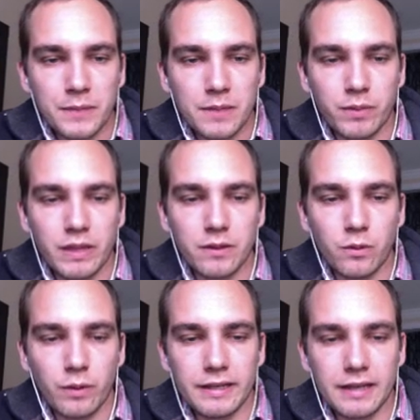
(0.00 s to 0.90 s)
but then
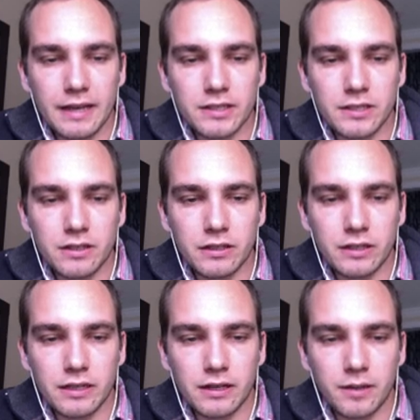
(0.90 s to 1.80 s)
the way to actually
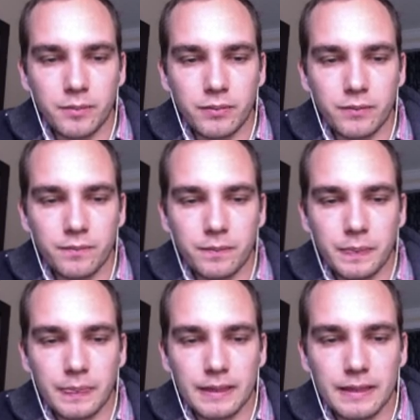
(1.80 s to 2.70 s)
hook it up
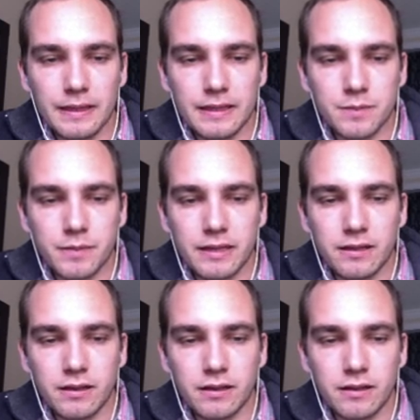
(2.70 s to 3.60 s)
is make
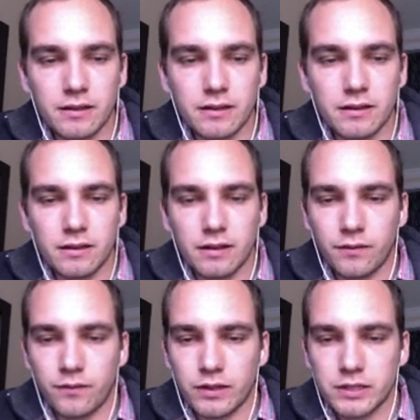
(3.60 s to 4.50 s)
a, a
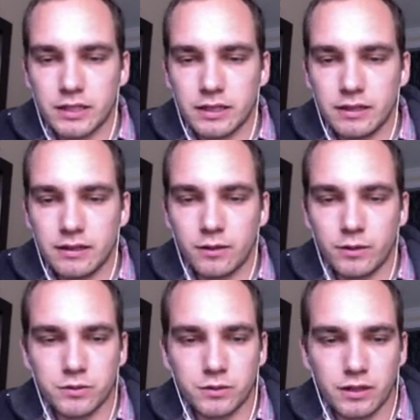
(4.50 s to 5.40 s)
function here
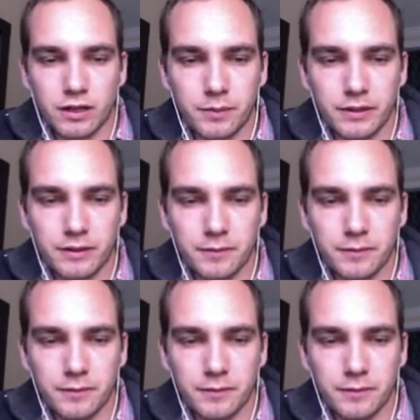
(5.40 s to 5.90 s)
which will copy